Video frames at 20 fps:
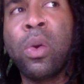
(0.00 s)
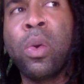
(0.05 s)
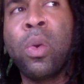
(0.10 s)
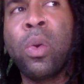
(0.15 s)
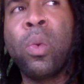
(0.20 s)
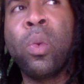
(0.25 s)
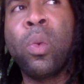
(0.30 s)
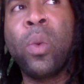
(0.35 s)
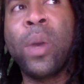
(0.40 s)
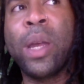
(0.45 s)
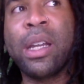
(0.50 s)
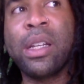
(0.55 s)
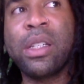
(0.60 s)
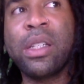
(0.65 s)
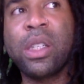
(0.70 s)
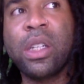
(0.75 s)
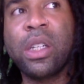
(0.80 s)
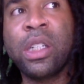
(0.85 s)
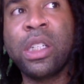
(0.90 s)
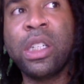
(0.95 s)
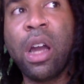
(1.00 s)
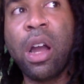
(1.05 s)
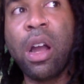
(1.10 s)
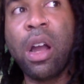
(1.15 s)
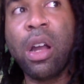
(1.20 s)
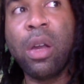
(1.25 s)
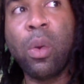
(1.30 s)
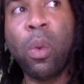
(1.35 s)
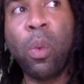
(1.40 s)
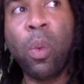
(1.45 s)
when it's a
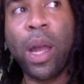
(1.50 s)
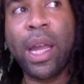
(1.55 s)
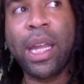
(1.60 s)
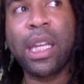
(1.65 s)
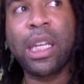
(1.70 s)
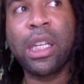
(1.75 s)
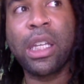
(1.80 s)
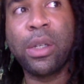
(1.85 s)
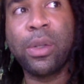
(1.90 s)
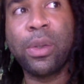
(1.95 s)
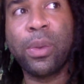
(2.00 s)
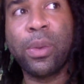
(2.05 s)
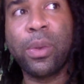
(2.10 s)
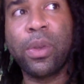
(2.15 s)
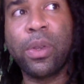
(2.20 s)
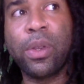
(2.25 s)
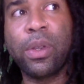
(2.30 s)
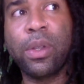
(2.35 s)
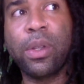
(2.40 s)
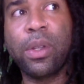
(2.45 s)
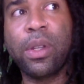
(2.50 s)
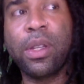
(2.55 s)
young white youth,